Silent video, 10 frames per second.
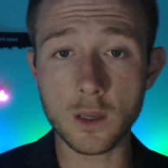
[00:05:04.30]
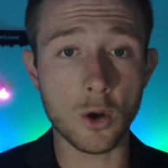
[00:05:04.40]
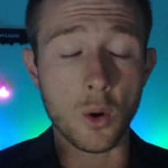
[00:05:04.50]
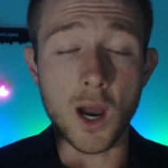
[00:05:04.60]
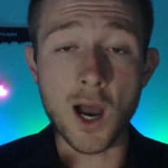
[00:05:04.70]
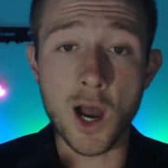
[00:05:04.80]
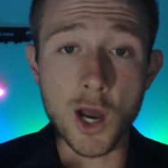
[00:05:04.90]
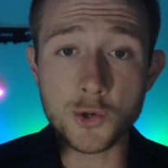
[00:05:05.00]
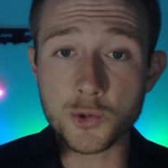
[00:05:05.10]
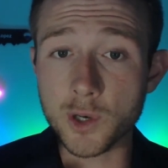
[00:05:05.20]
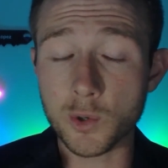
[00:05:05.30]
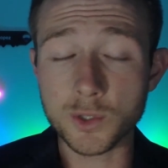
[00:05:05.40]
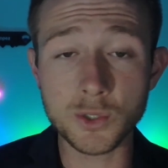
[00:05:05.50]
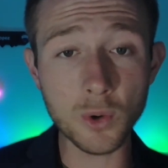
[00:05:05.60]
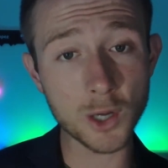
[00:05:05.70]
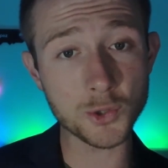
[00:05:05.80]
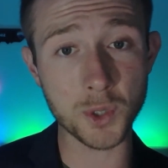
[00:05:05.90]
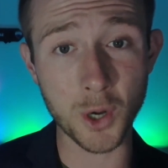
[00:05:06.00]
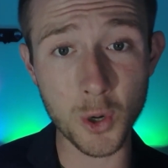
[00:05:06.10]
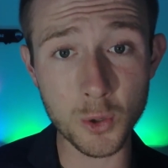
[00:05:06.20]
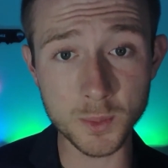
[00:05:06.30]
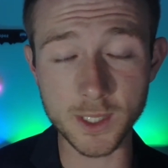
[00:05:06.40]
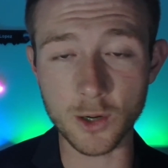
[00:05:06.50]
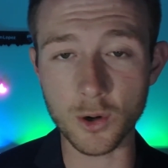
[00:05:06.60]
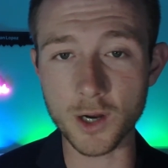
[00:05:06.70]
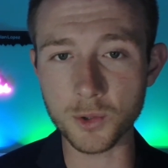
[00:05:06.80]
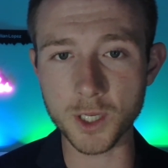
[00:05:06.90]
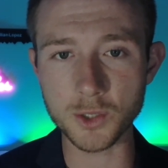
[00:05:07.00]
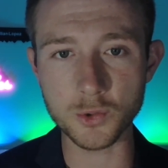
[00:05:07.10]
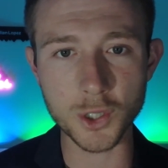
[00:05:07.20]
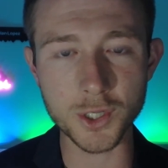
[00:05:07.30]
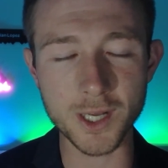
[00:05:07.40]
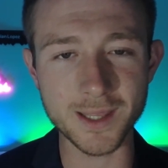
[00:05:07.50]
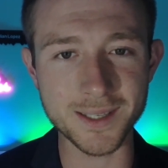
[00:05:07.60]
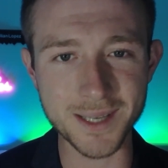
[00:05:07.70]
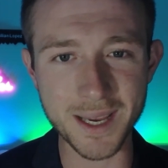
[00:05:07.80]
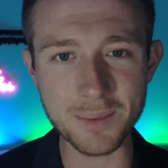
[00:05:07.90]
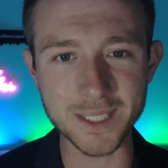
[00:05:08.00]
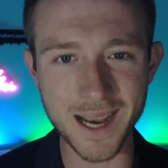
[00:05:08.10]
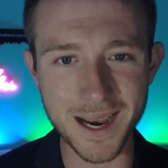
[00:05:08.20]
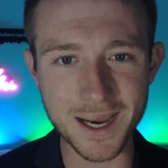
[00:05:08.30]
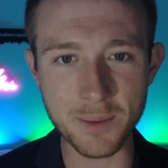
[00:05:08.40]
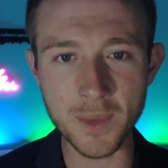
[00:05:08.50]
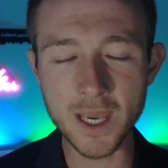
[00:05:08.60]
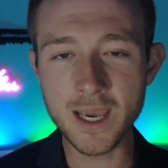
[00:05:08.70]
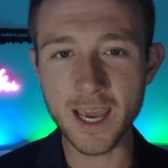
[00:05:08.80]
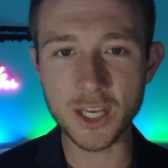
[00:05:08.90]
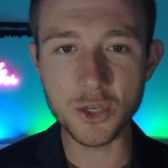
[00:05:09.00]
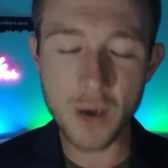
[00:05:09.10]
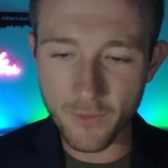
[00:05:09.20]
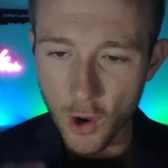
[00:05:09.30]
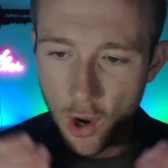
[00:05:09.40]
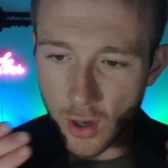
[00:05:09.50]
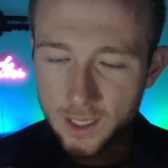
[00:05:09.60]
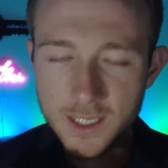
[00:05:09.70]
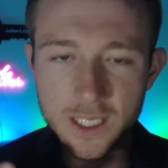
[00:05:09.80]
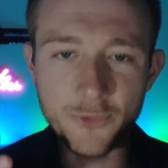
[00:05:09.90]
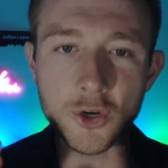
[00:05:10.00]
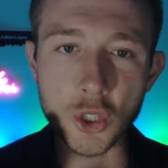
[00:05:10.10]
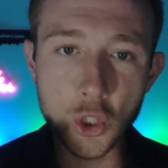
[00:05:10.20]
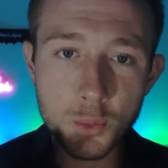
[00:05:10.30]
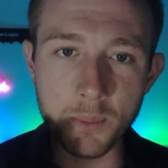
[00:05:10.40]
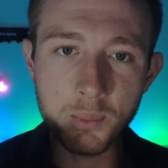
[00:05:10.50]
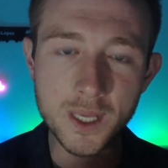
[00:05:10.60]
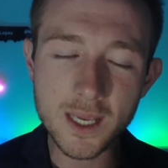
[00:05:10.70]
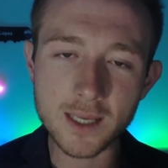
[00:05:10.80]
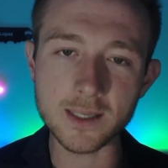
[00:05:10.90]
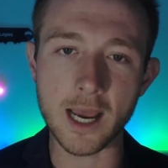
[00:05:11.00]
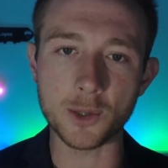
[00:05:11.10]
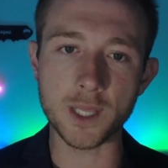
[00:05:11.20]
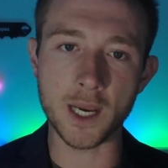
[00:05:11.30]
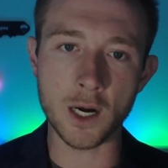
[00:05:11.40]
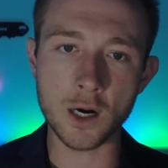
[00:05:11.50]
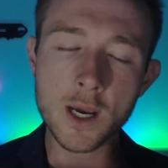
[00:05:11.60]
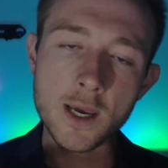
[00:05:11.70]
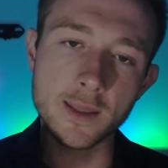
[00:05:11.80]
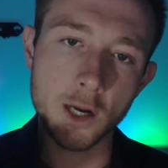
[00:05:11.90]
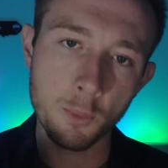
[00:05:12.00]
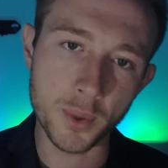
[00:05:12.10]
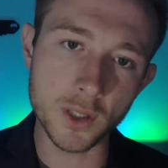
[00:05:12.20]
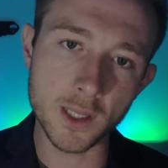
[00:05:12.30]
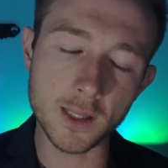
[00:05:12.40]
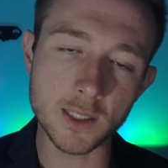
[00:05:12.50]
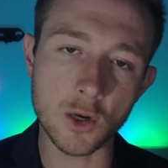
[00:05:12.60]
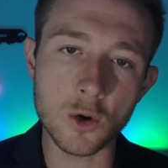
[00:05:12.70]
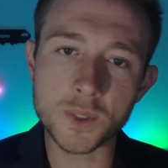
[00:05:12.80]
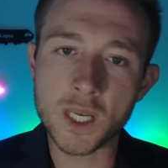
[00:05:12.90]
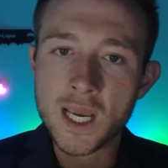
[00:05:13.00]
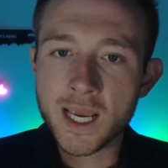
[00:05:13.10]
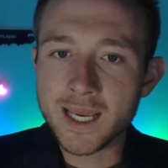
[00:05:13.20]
100 or 200 homes that are under construction at the same time, and you have all these different human beings out there that are building these homes,